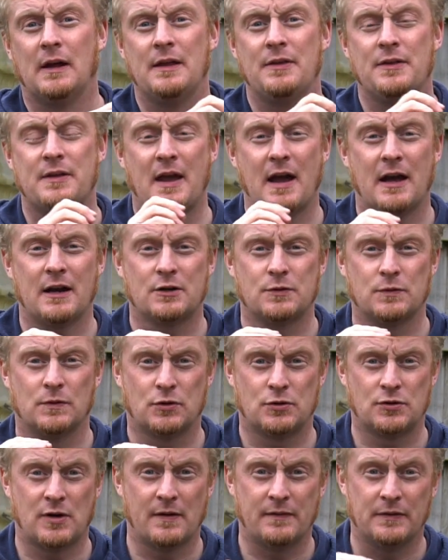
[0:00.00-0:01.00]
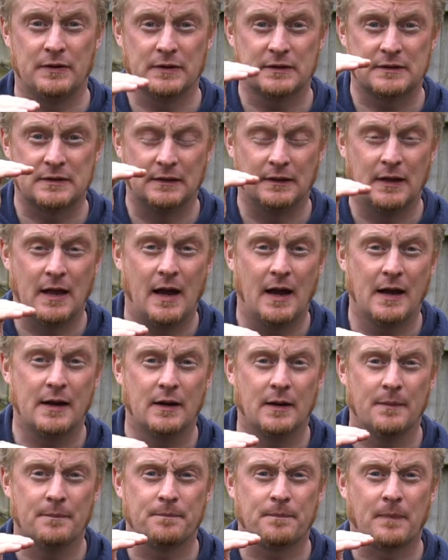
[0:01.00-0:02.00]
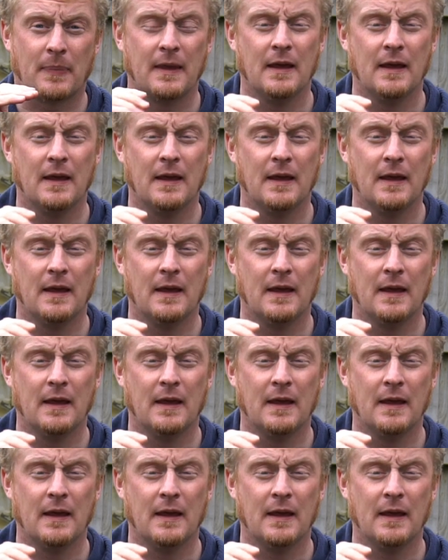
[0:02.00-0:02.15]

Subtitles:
and the actual travel to line up.